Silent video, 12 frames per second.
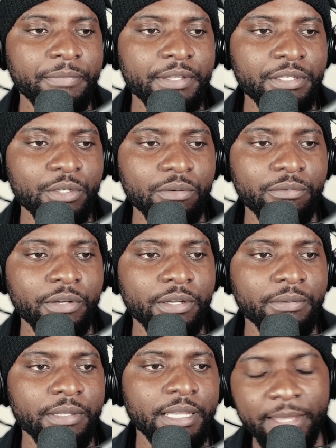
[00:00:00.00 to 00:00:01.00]
It's your
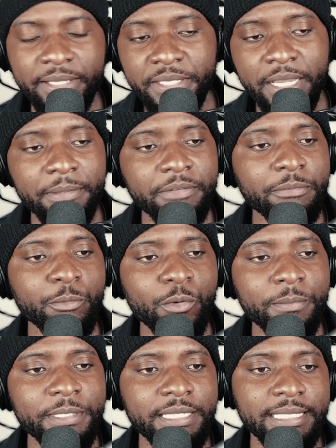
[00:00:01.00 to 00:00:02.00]
fault. Next comment from a
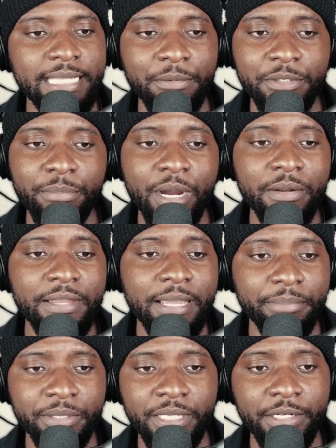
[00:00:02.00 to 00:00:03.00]
woman says, I was part of
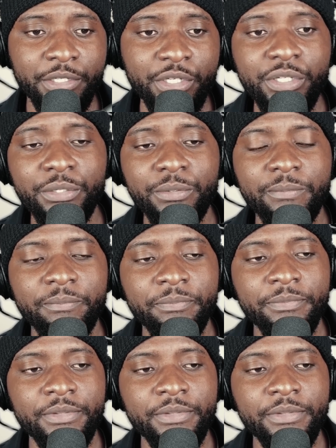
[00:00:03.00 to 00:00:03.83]
that percentage too.